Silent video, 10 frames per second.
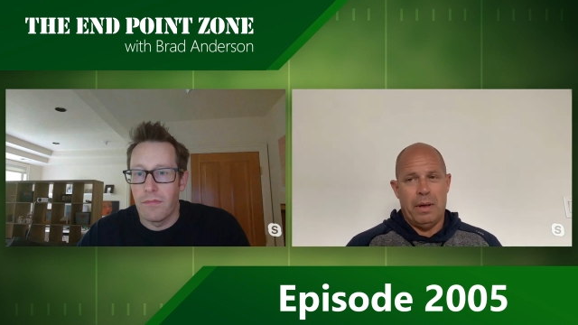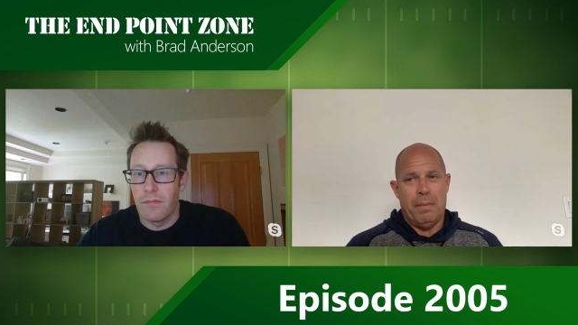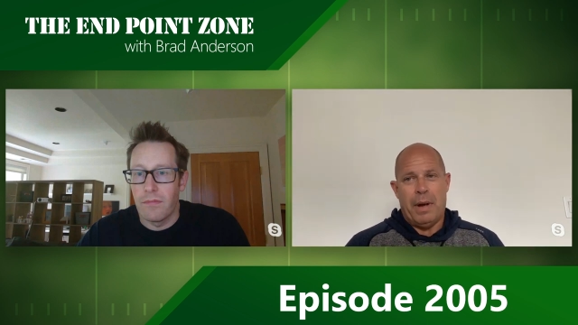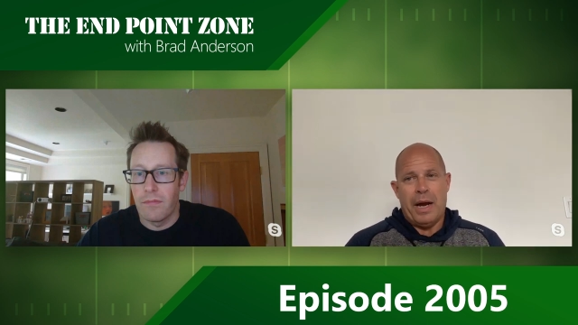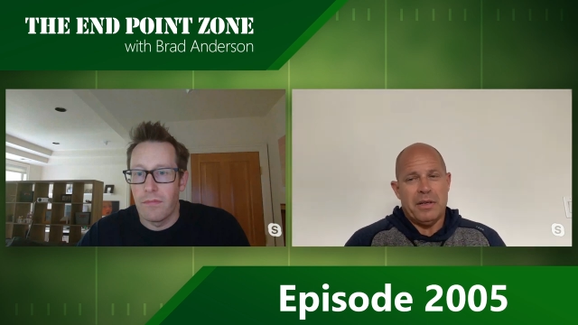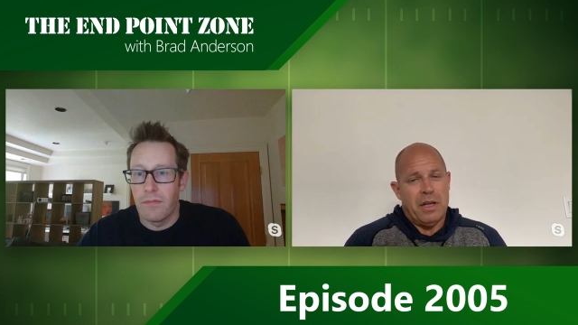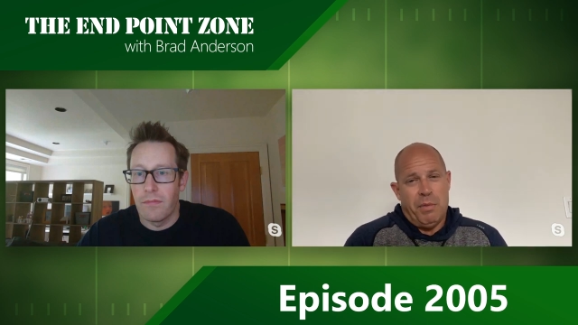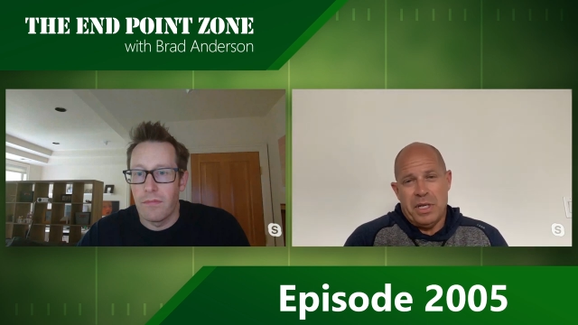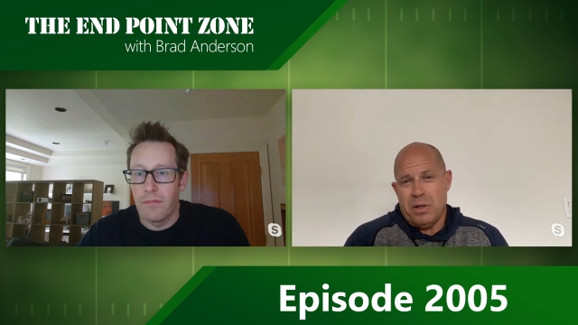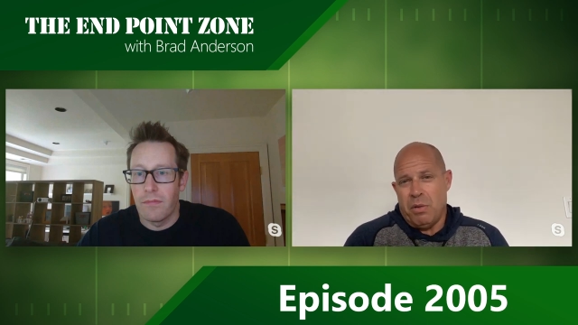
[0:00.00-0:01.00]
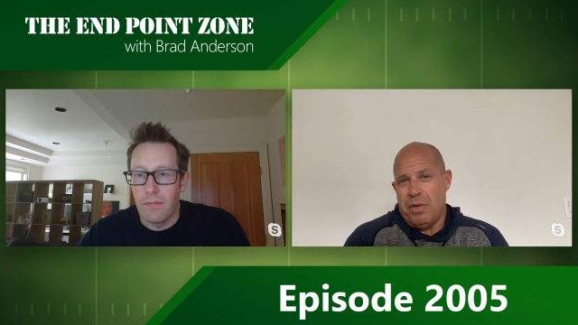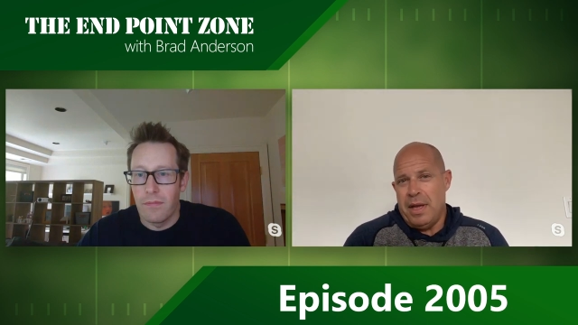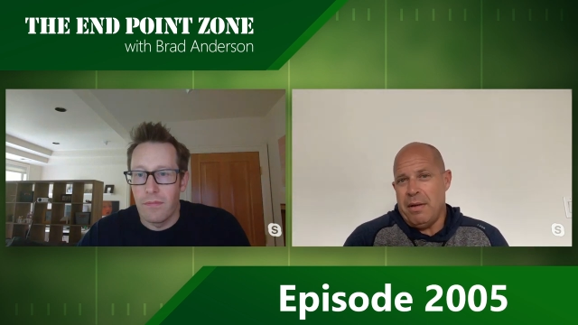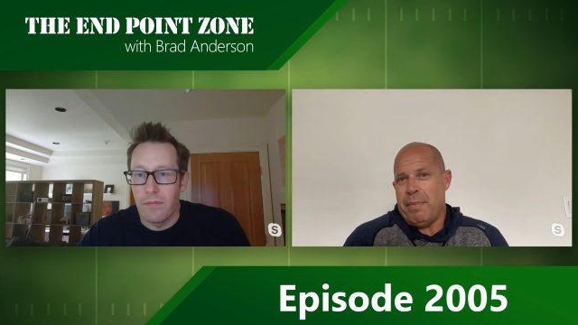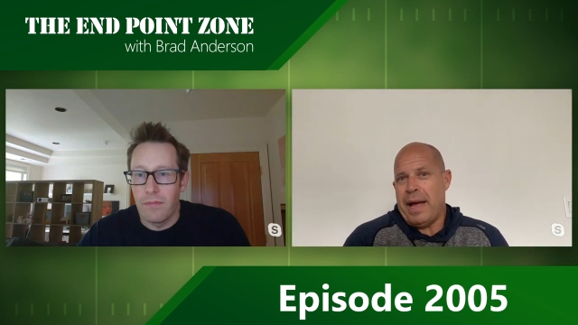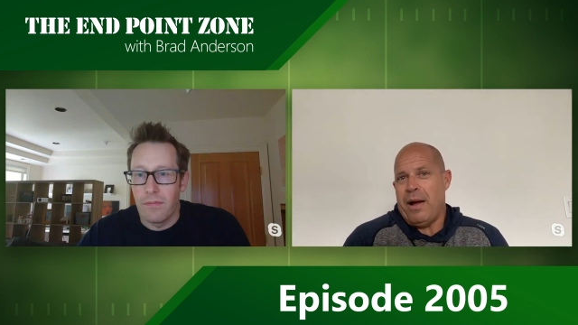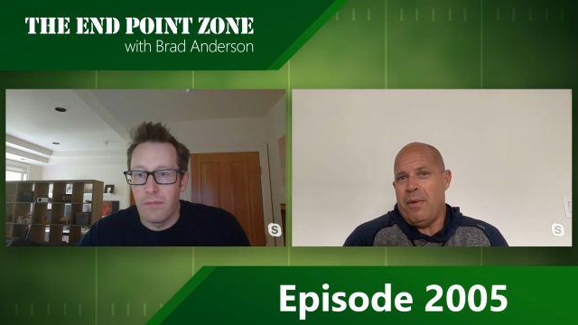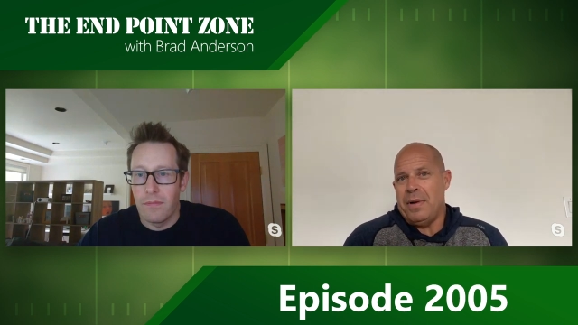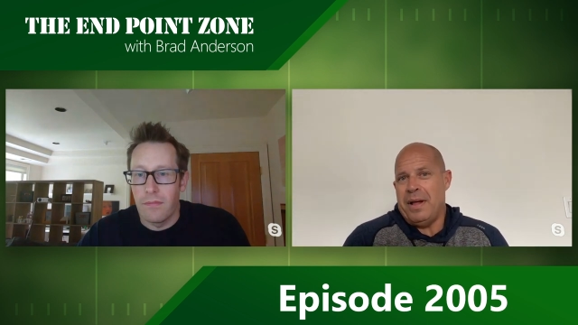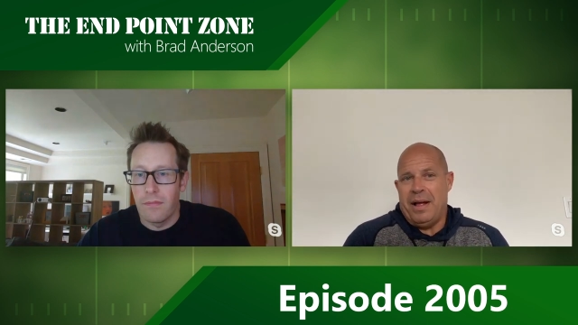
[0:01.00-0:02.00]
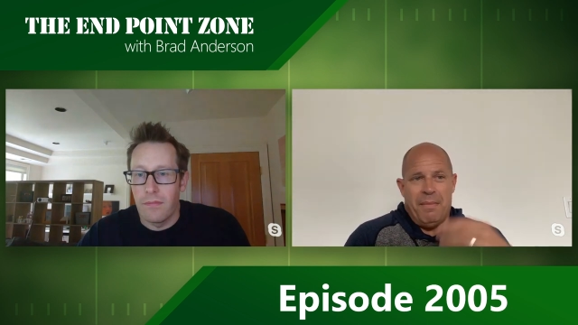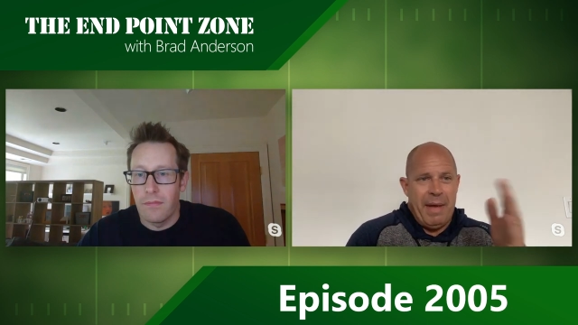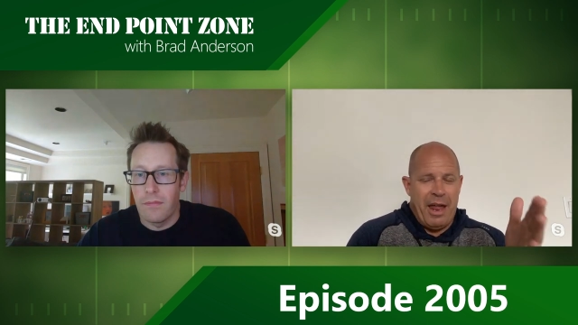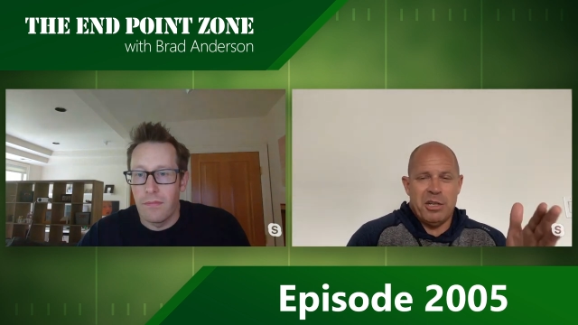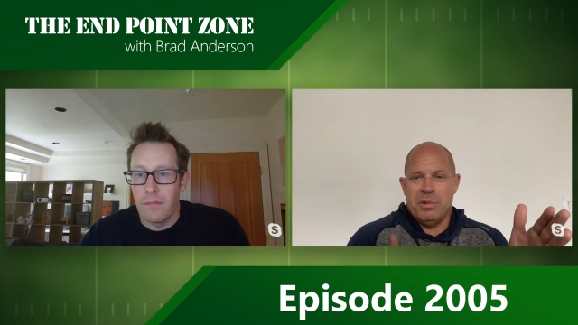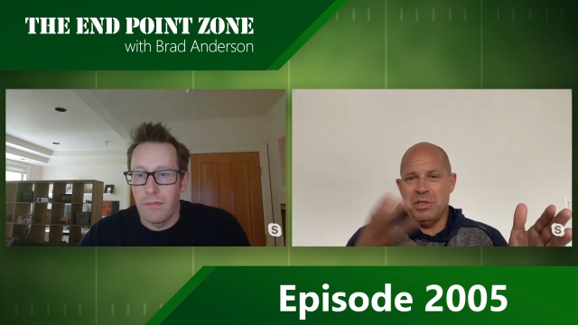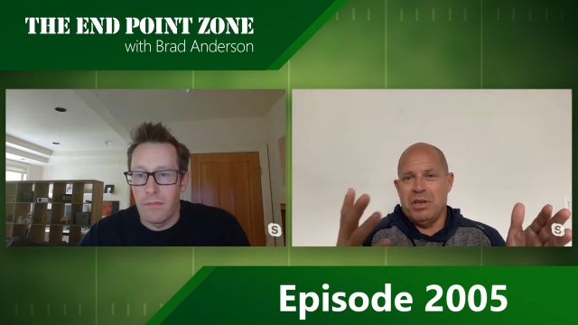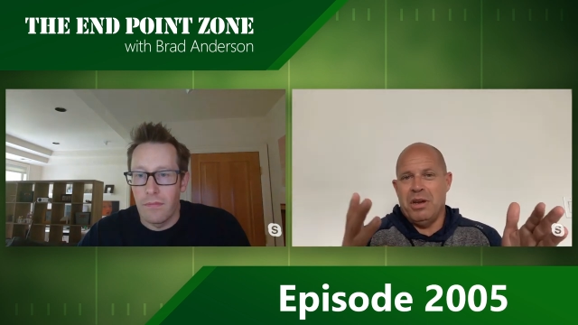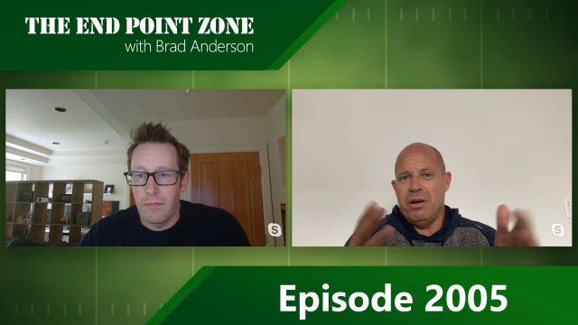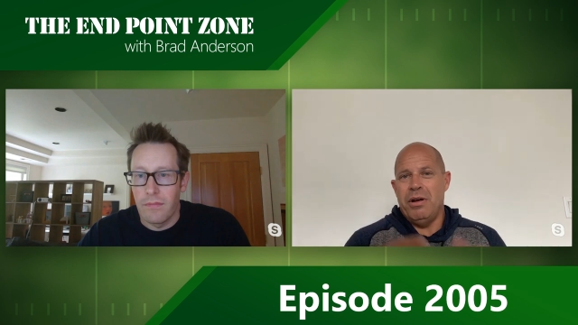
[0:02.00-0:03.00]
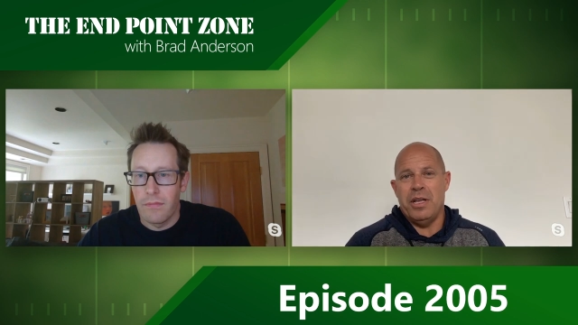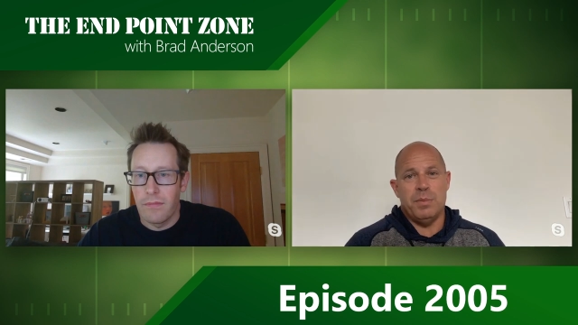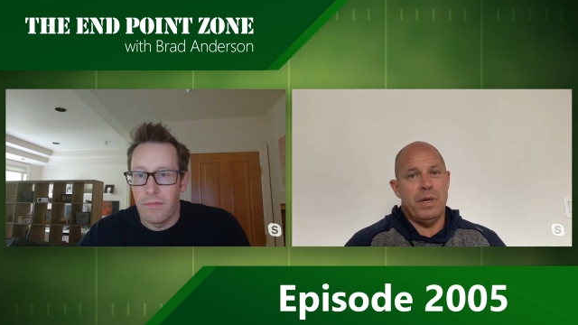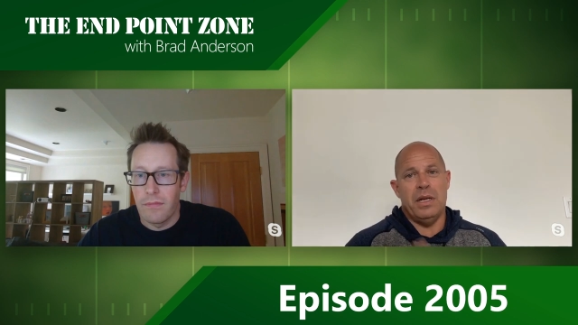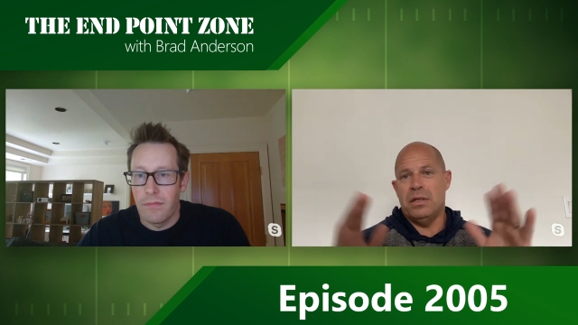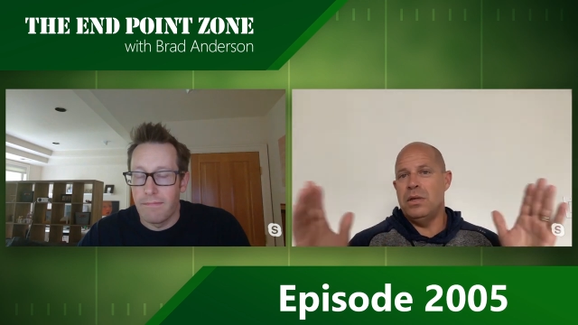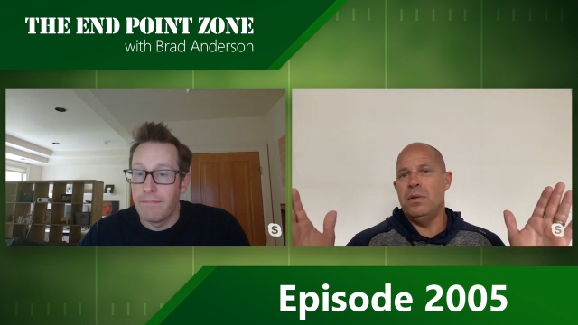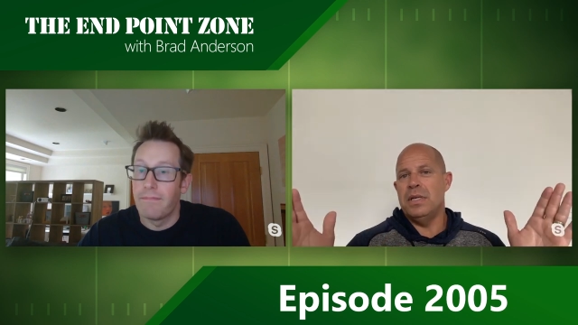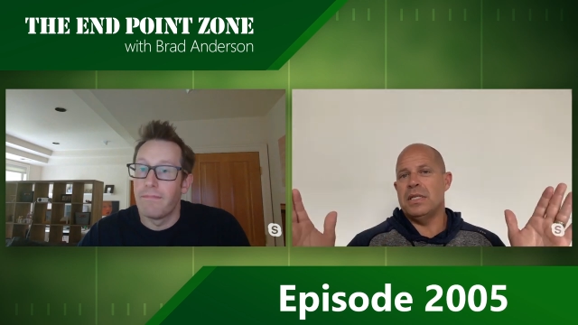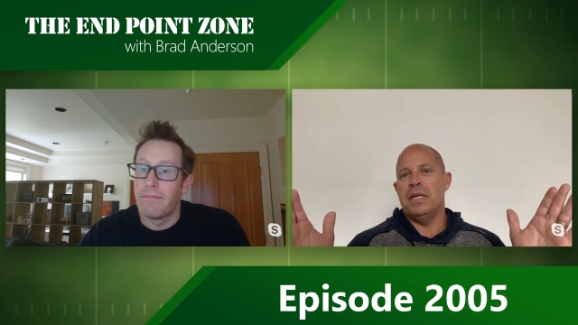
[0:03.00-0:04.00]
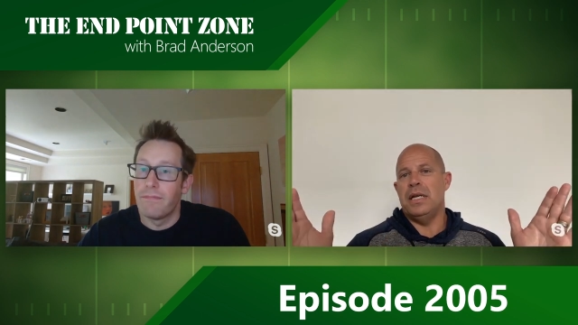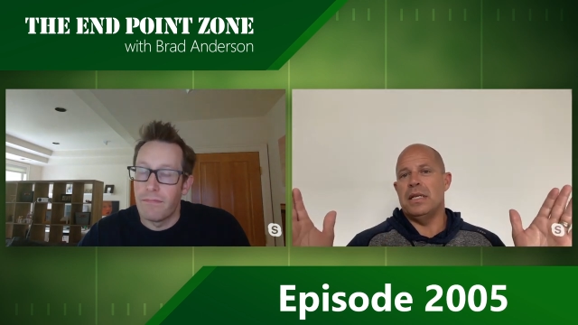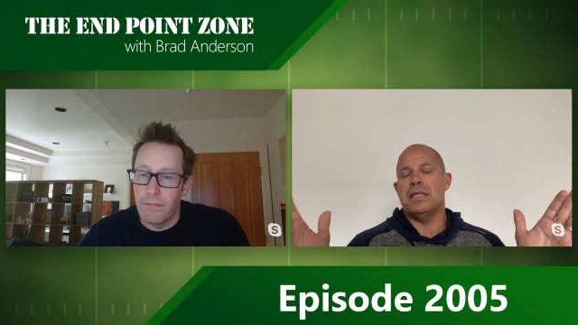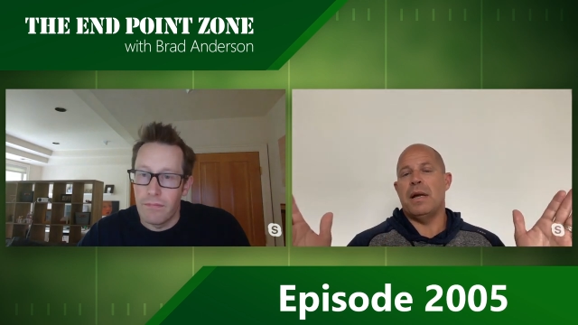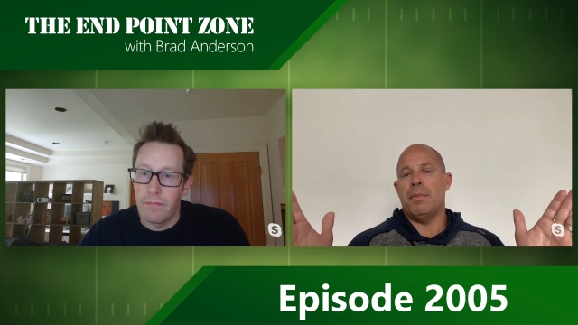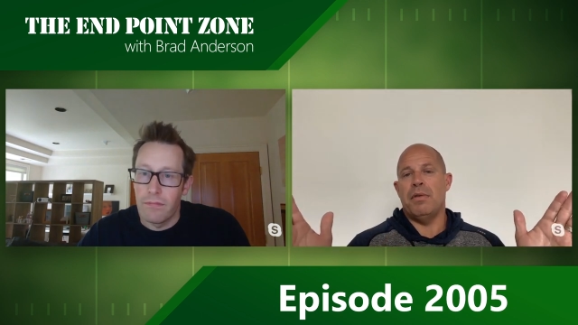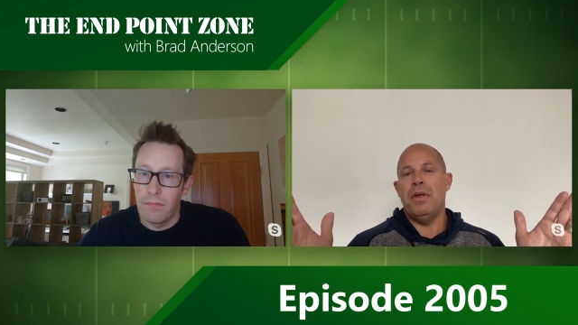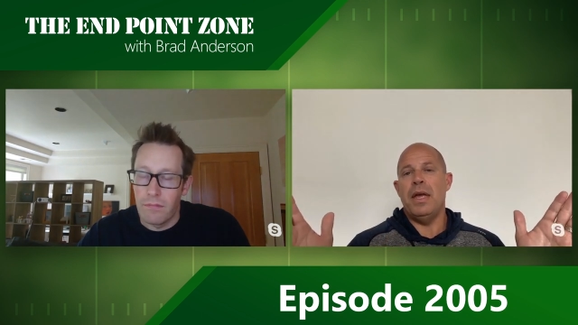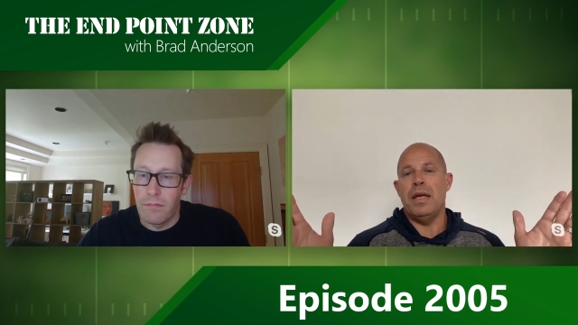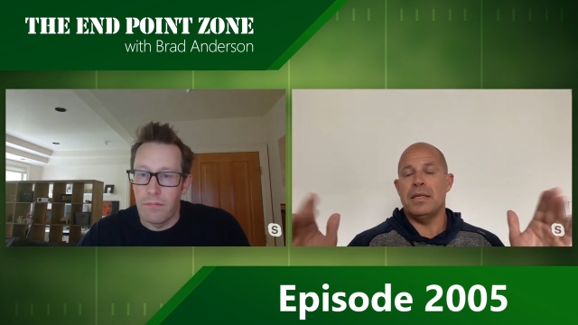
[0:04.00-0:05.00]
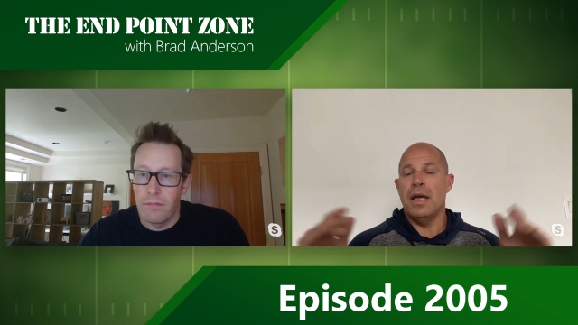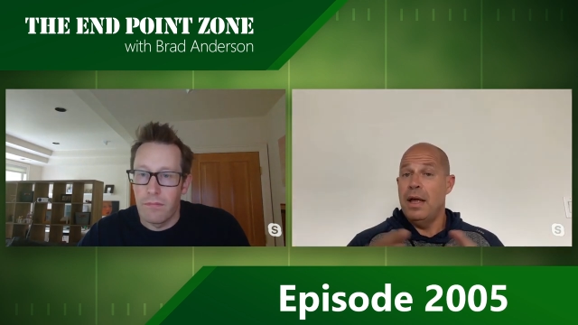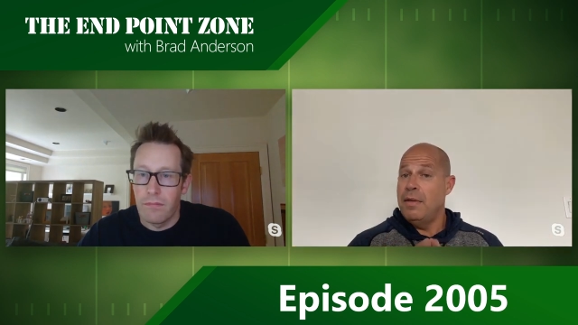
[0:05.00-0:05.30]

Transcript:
Speaker 1: at Microsoft, we just don't think about management and security as being two distinct and separate things.